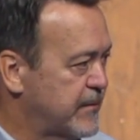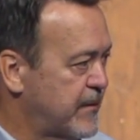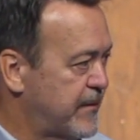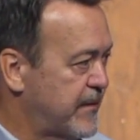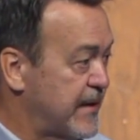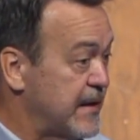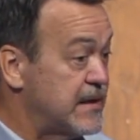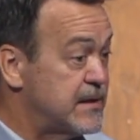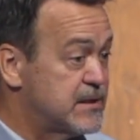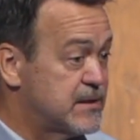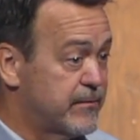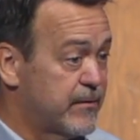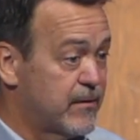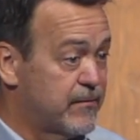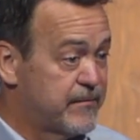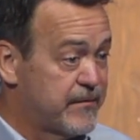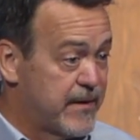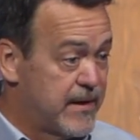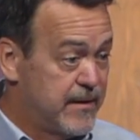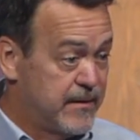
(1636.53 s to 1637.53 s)
the things of our
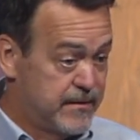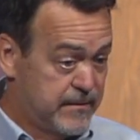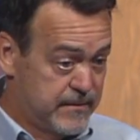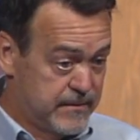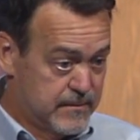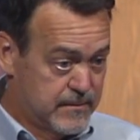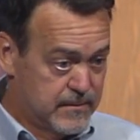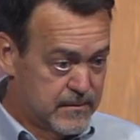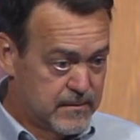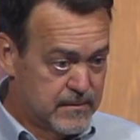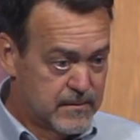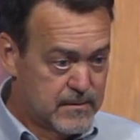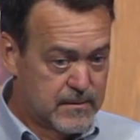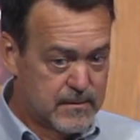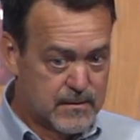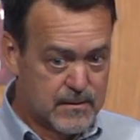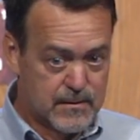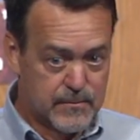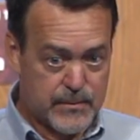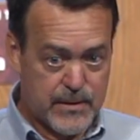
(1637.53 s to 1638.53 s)
faith,
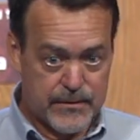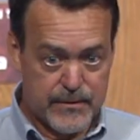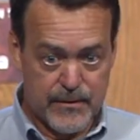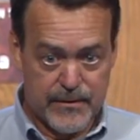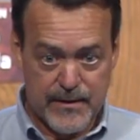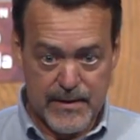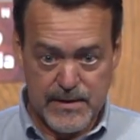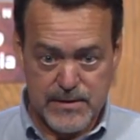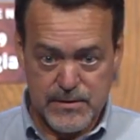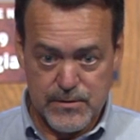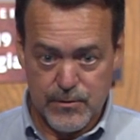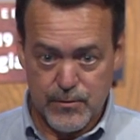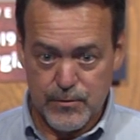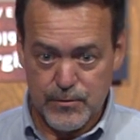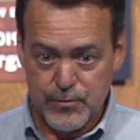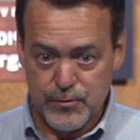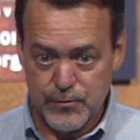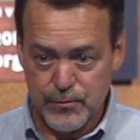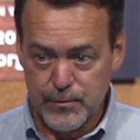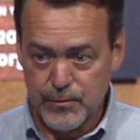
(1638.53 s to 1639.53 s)
about the things that are
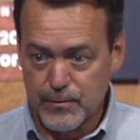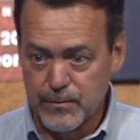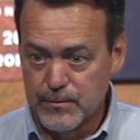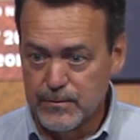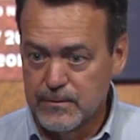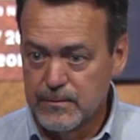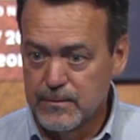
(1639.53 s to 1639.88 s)
true.